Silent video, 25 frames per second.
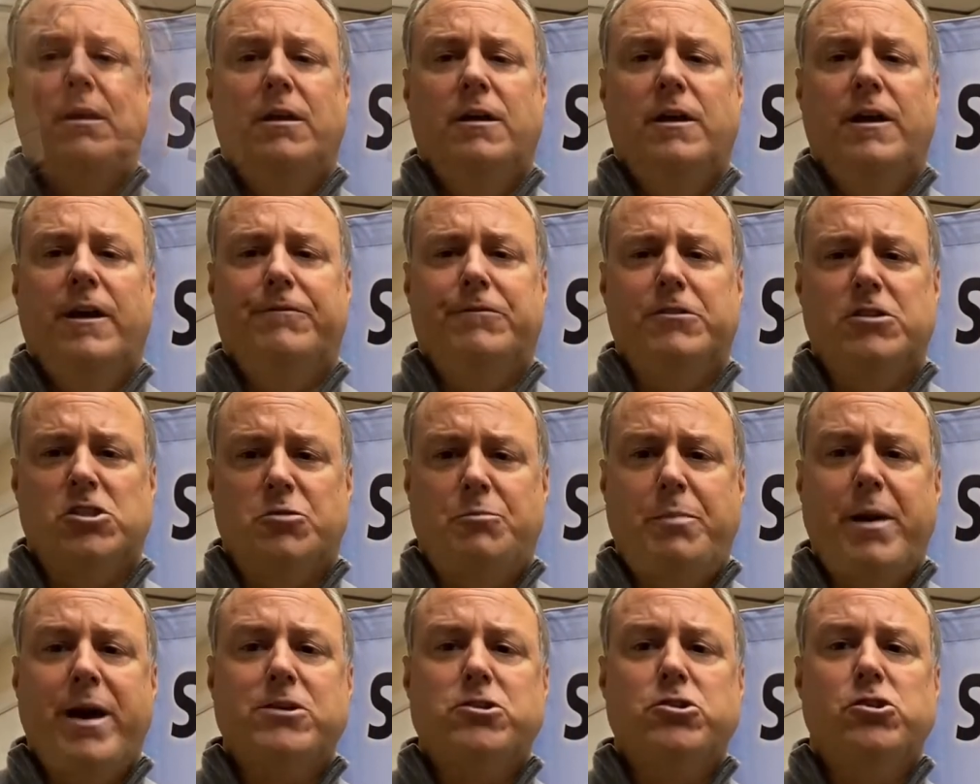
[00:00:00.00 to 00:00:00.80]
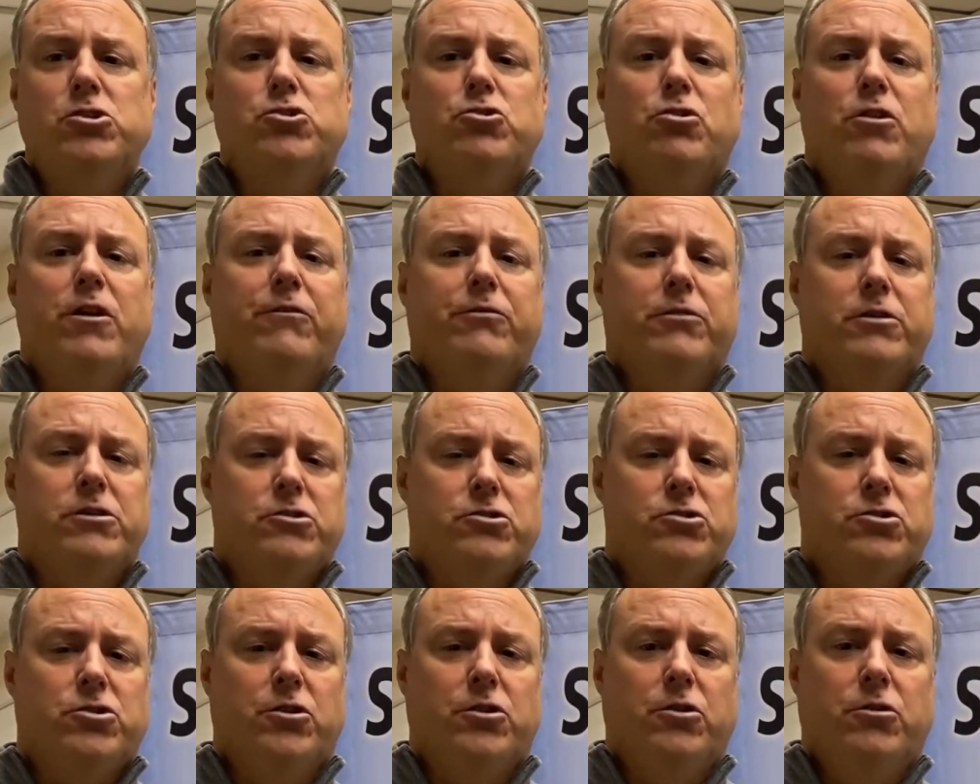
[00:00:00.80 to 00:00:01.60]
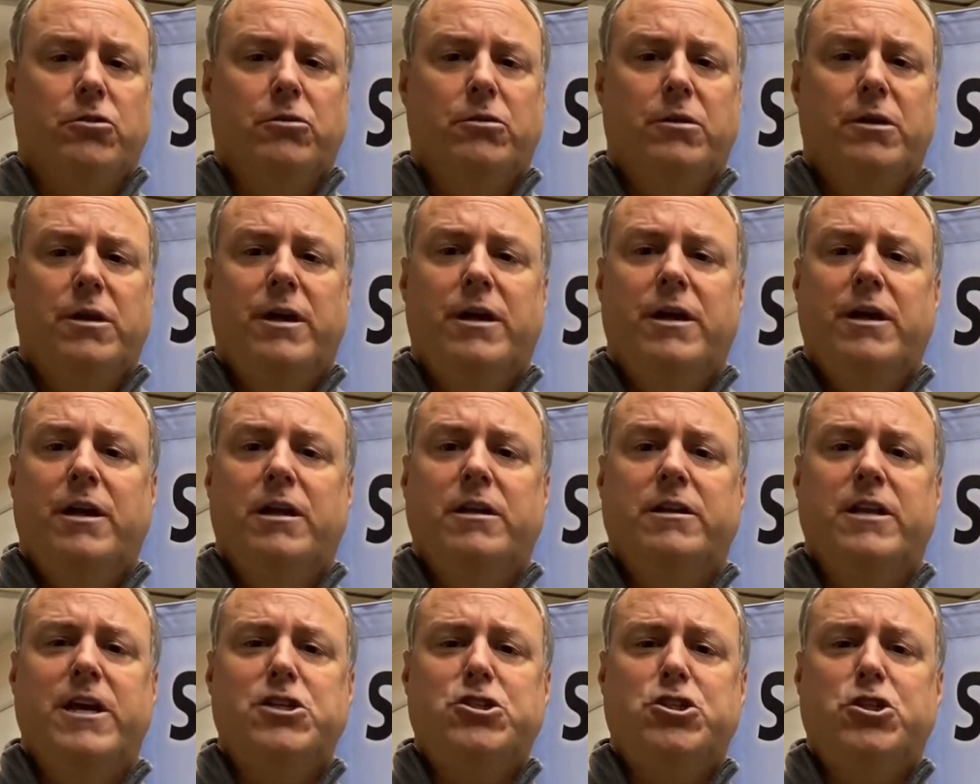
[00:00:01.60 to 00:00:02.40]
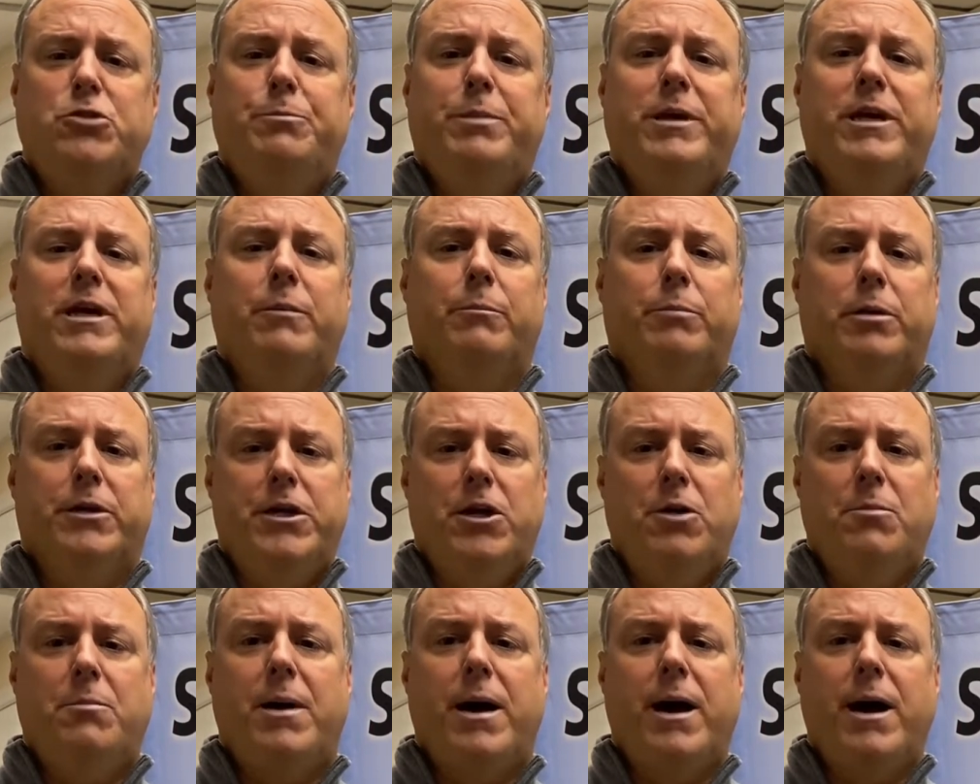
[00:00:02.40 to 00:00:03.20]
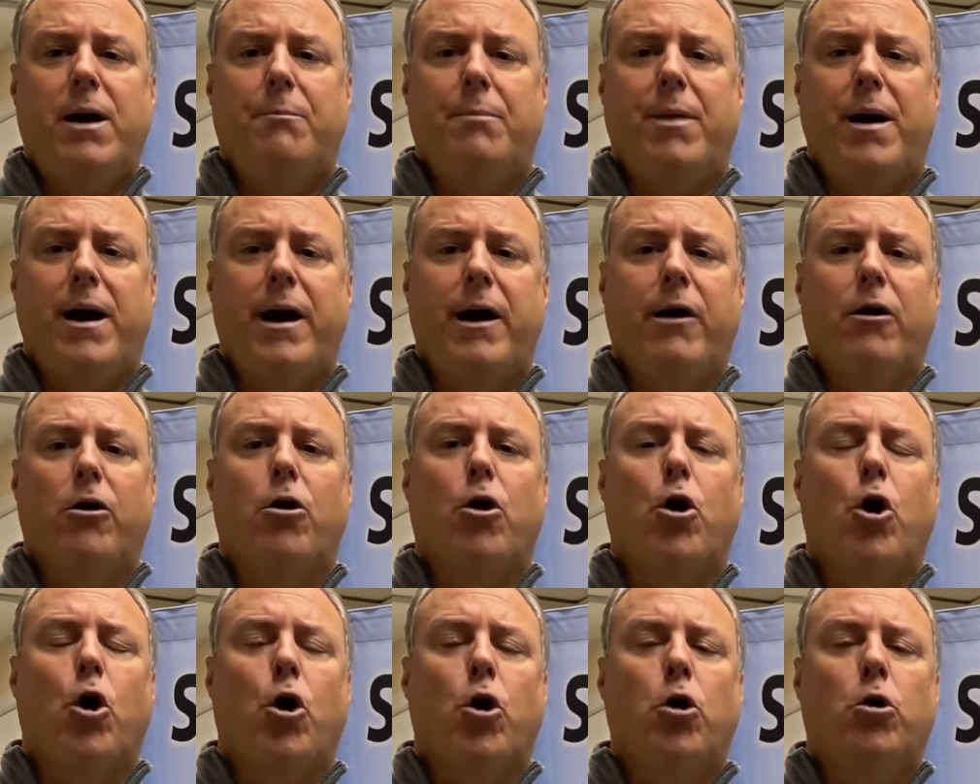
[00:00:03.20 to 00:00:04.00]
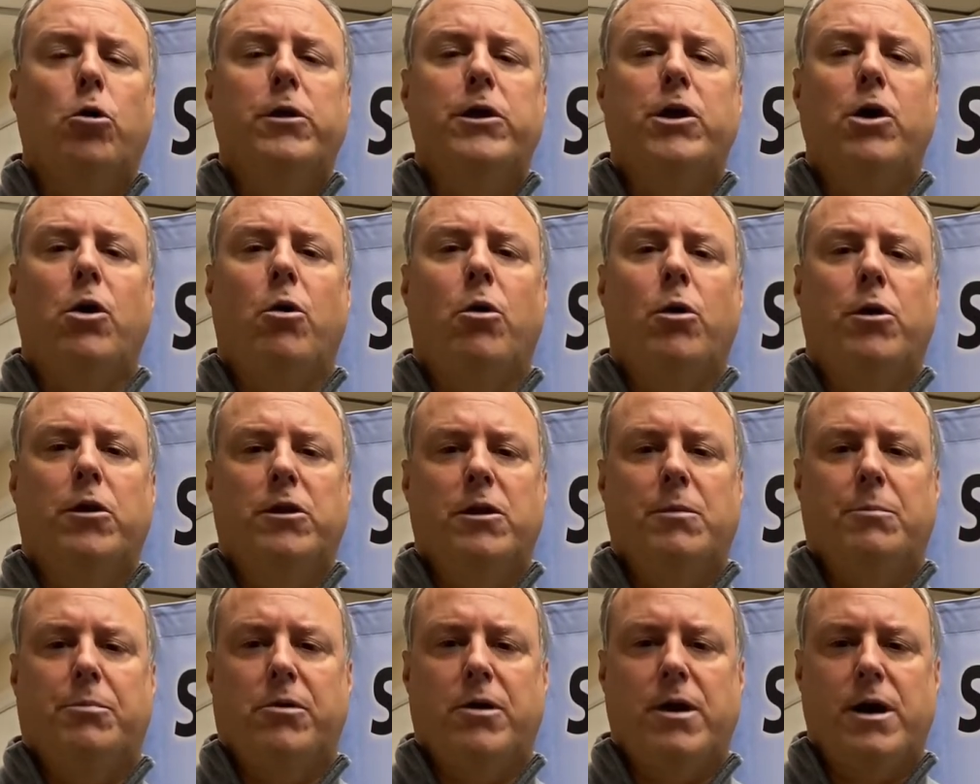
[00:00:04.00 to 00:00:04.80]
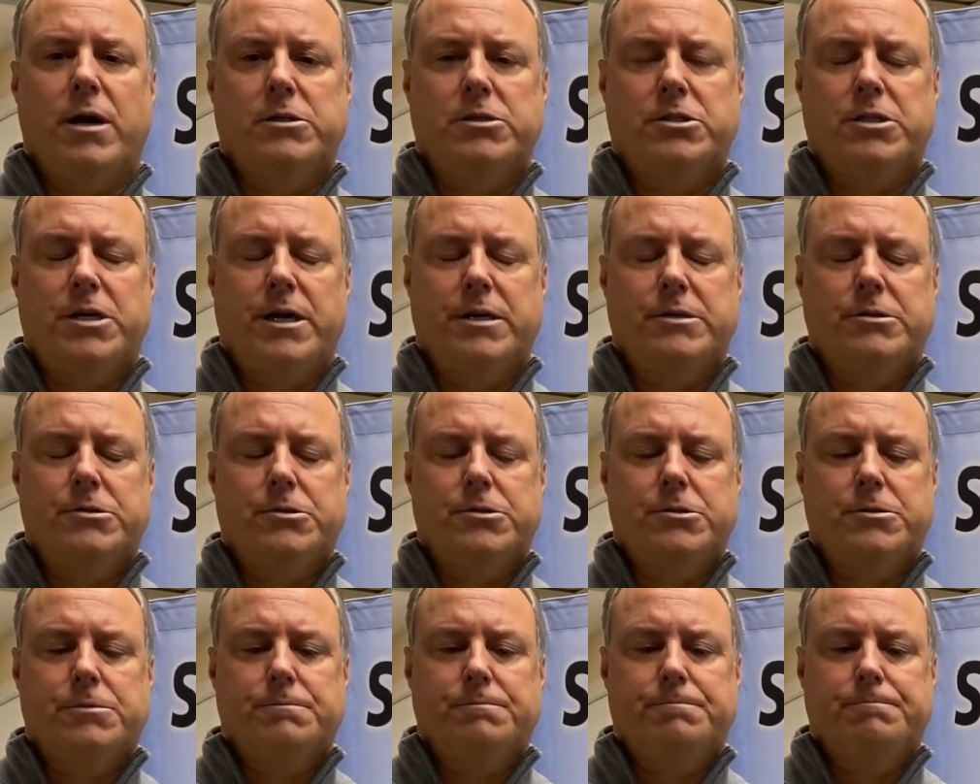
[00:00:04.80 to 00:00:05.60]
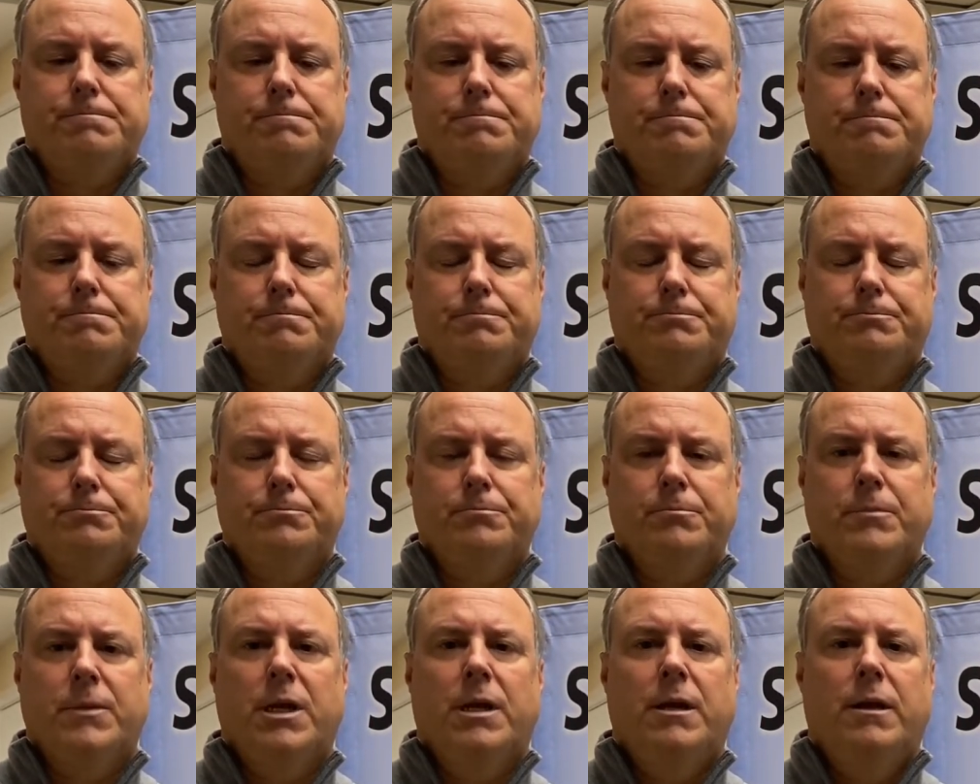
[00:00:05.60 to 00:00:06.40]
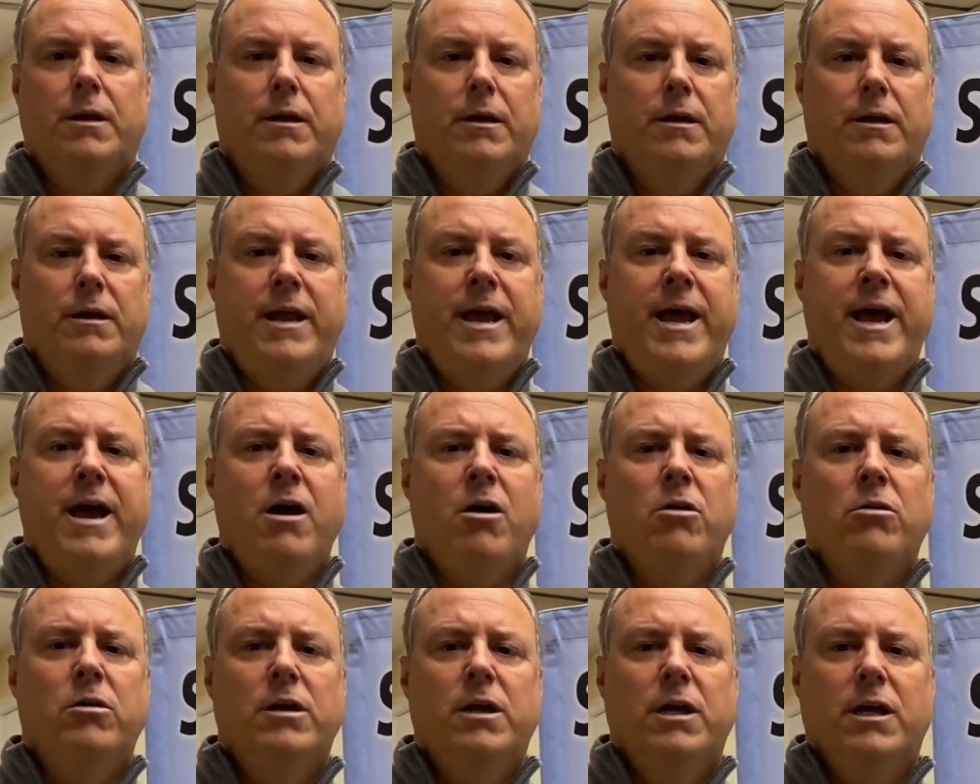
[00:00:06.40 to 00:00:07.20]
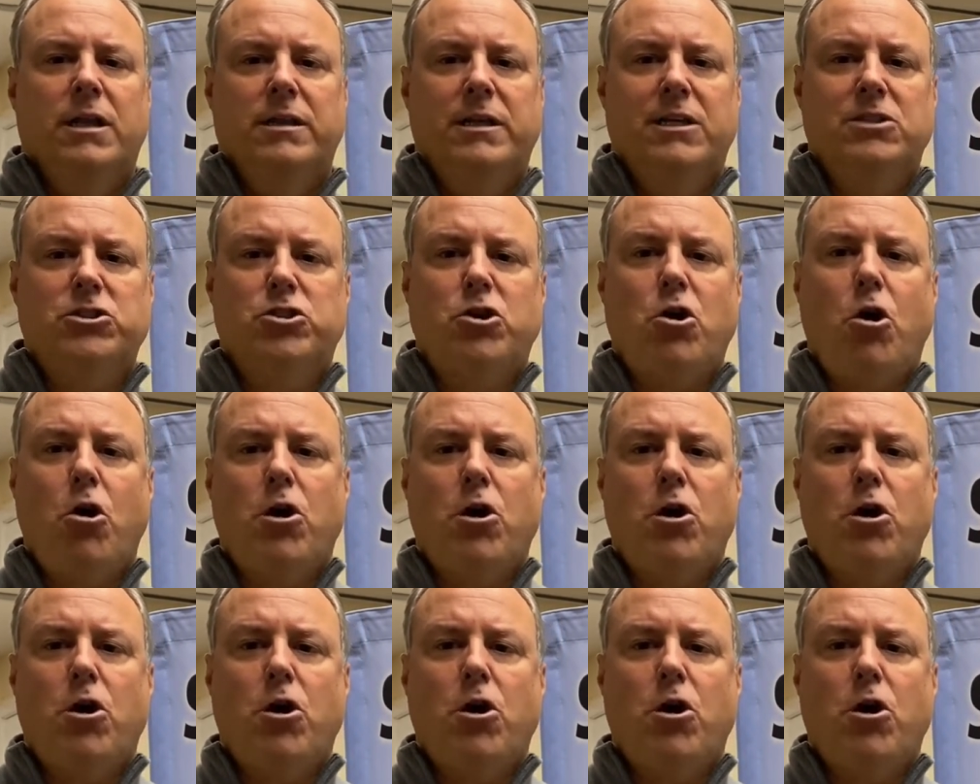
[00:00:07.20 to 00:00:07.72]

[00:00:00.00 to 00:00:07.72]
If inspections are of concern, they should be completed by a buyer early on in the process. Now, let's talk